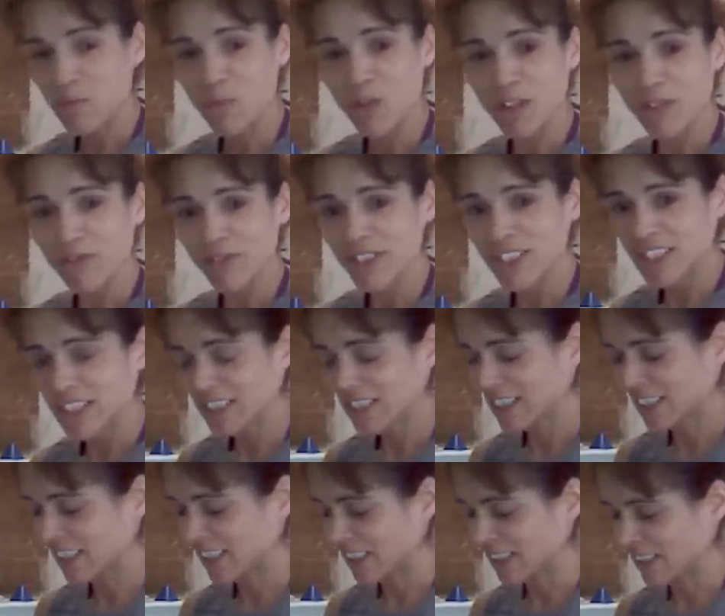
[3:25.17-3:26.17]

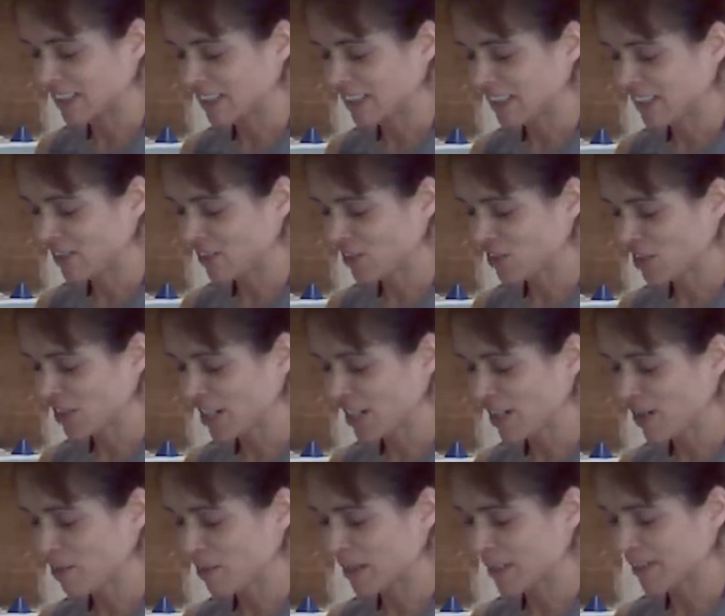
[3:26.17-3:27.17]
breakfast and hit the
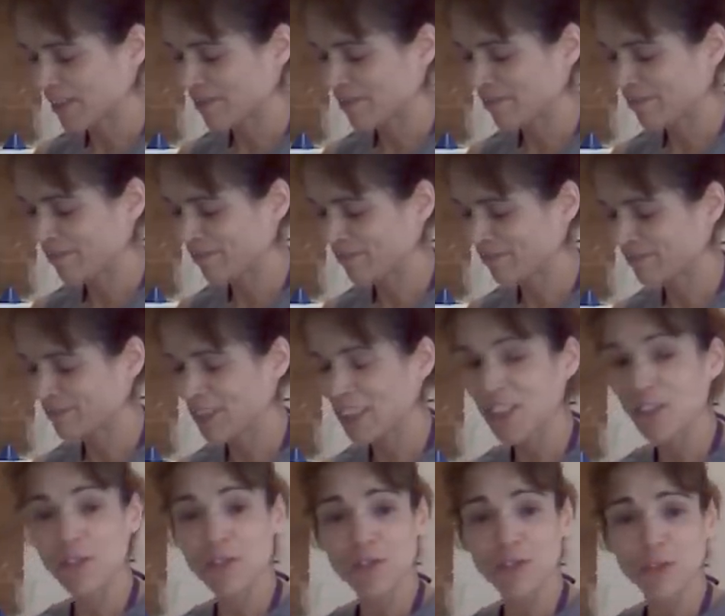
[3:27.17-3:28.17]
gym and
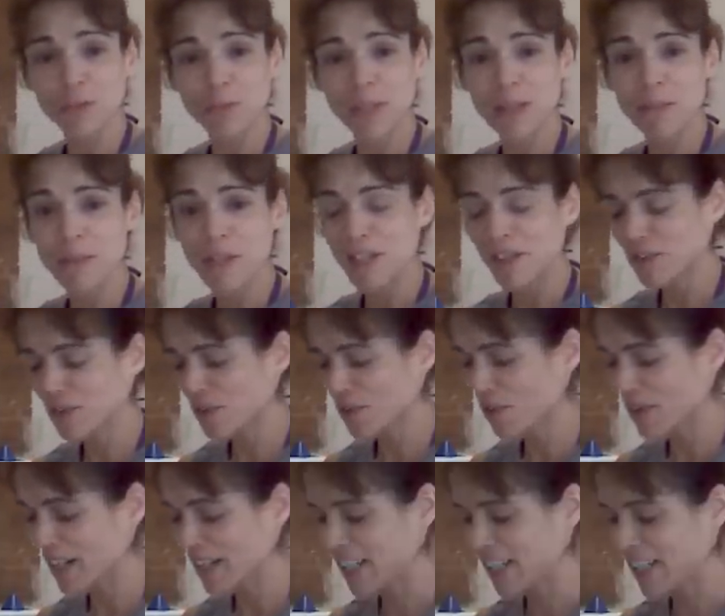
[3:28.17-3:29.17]
answer some emails
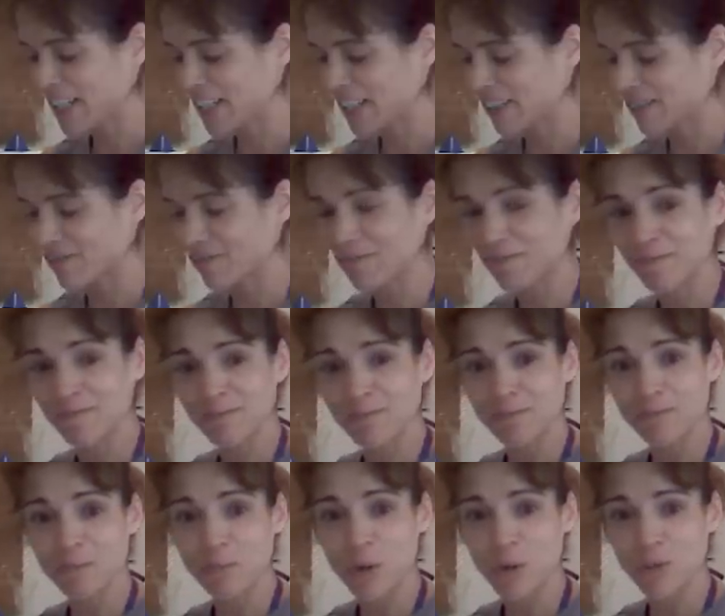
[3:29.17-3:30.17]
already, and
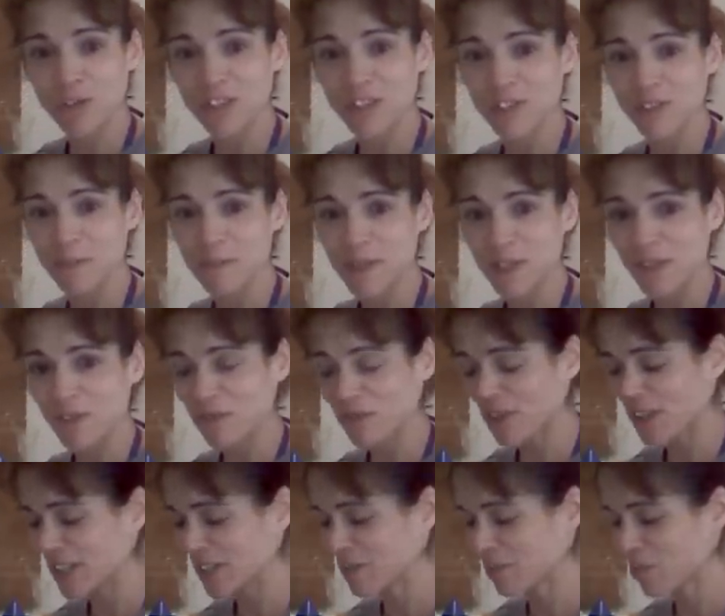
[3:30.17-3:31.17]
posted something on
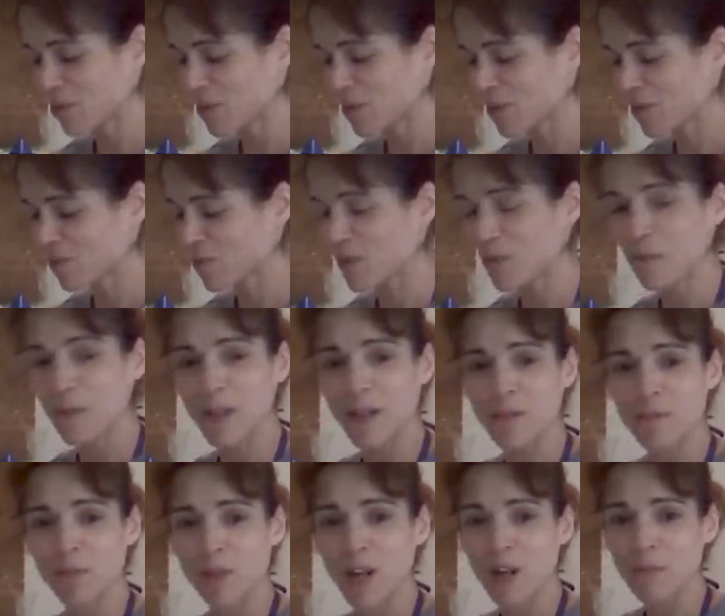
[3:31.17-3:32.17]
Facebook, one of
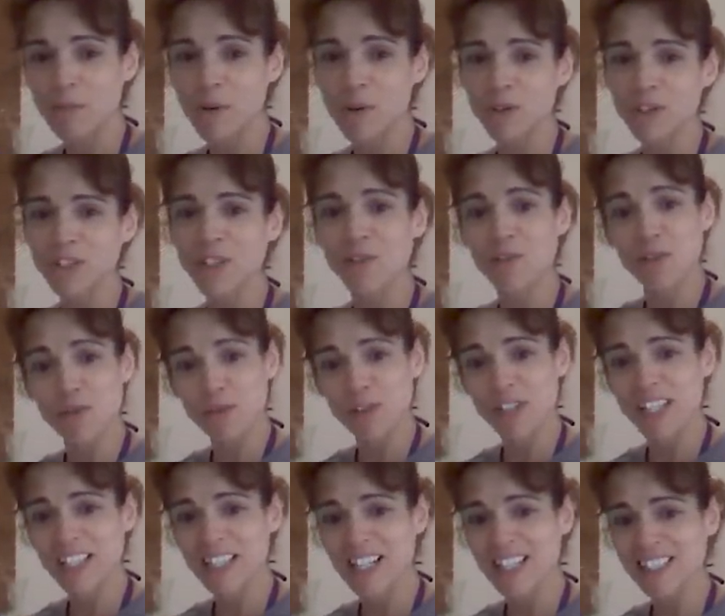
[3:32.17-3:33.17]
my blog posts that I was
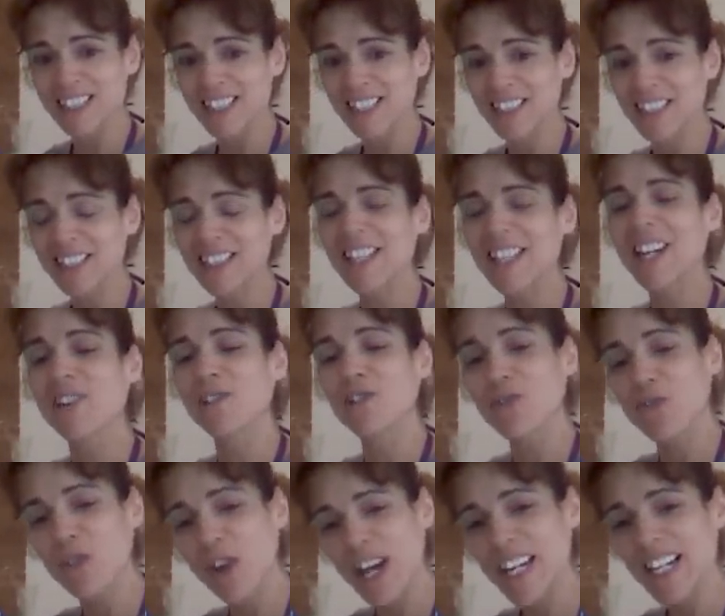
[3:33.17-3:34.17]
reading that I
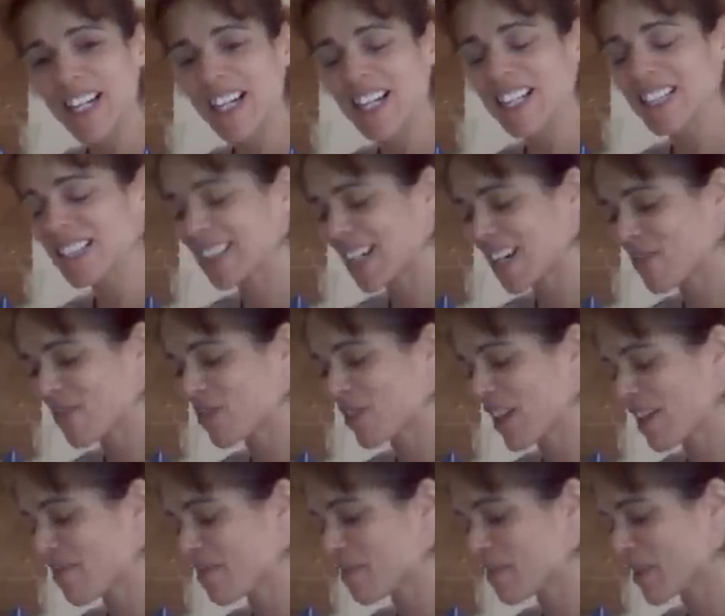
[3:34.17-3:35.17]
was writing last night while
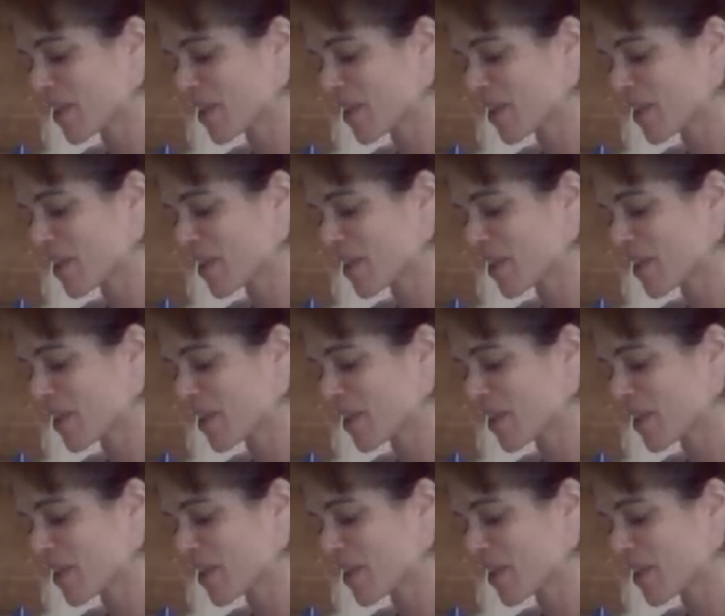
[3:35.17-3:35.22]
having